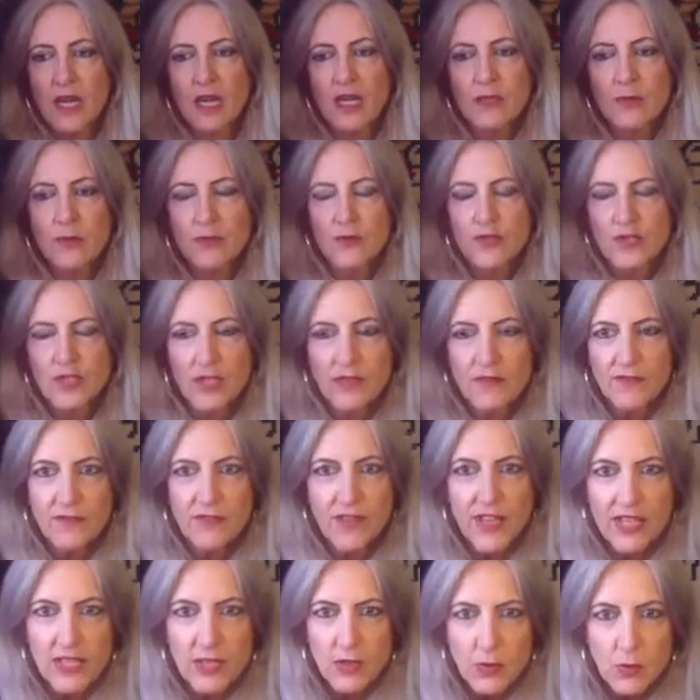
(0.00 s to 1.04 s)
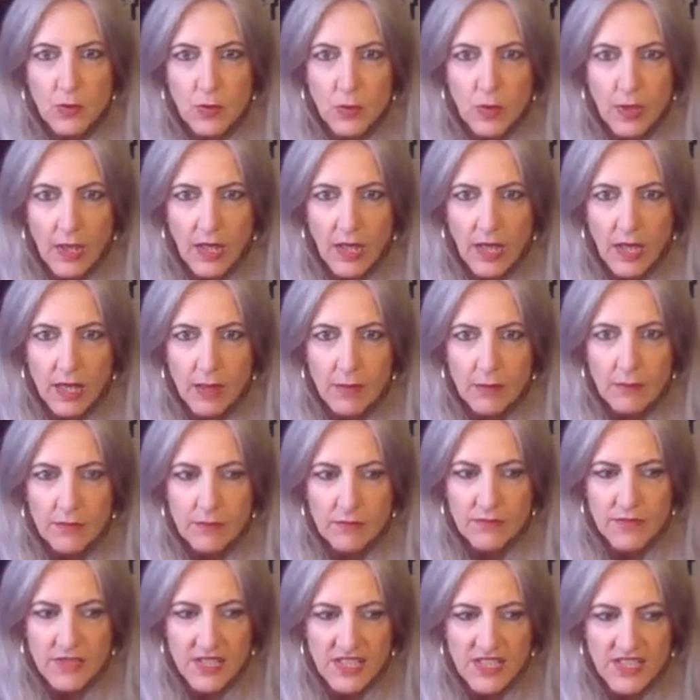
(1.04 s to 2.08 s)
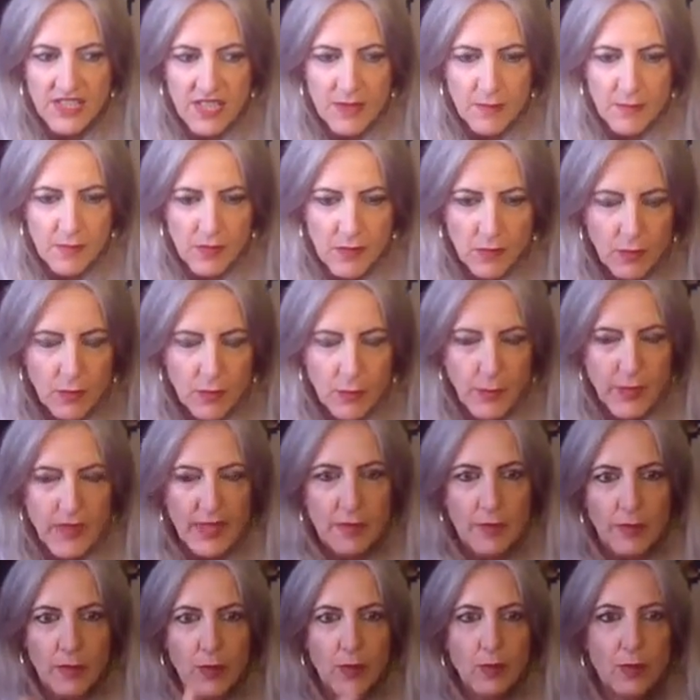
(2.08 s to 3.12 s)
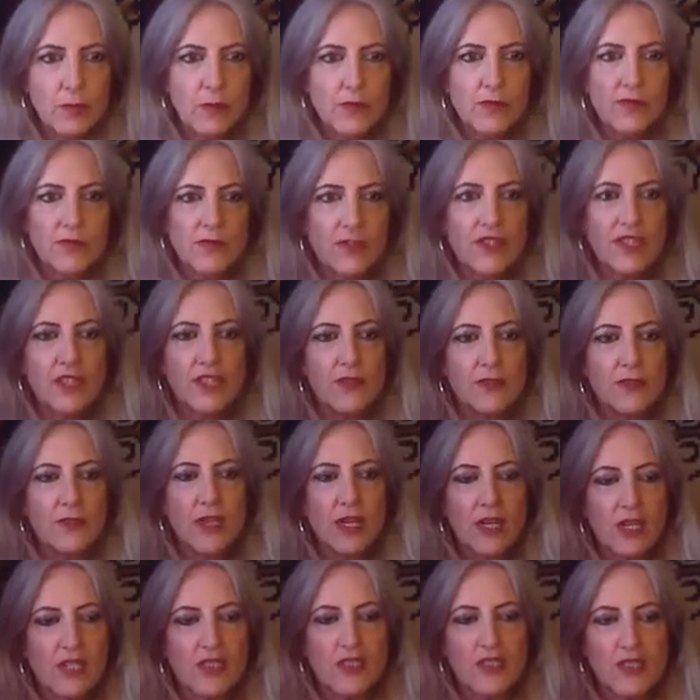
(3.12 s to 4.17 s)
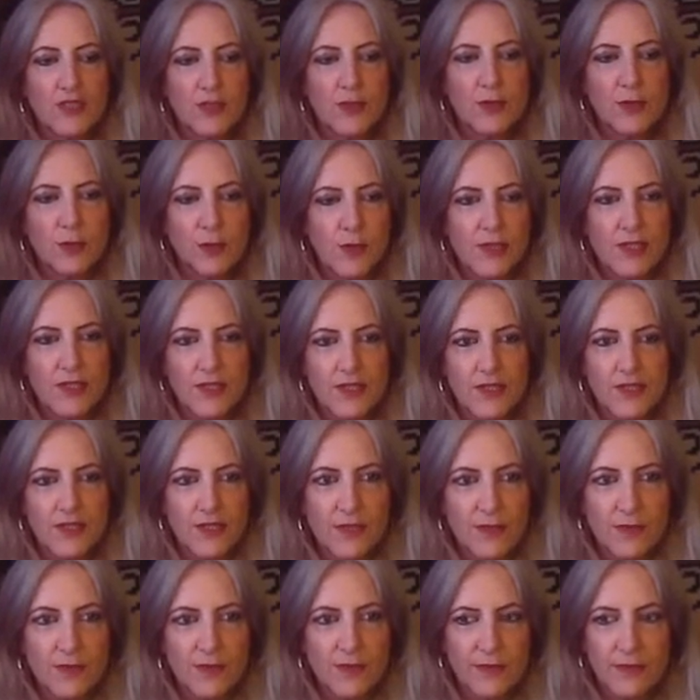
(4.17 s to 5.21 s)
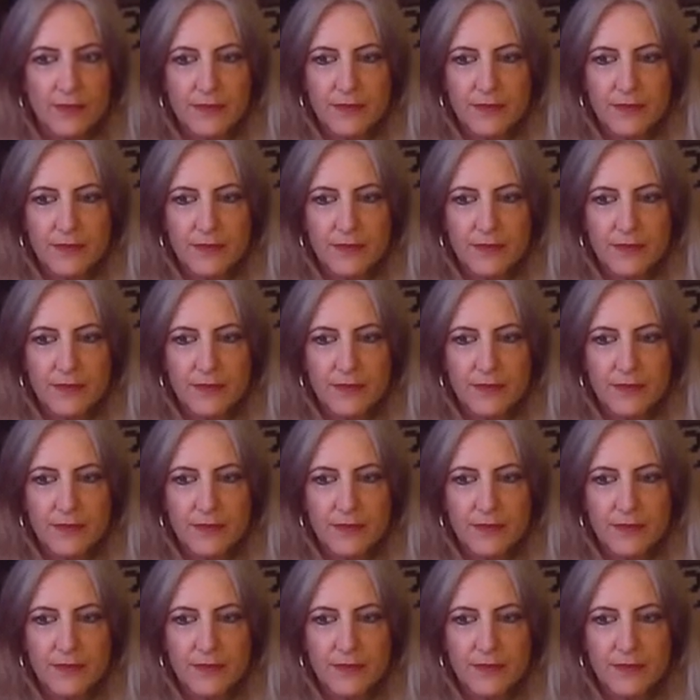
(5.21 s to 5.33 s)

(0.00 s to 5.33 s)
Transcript: I also feel December will be important for you guys, Taurus.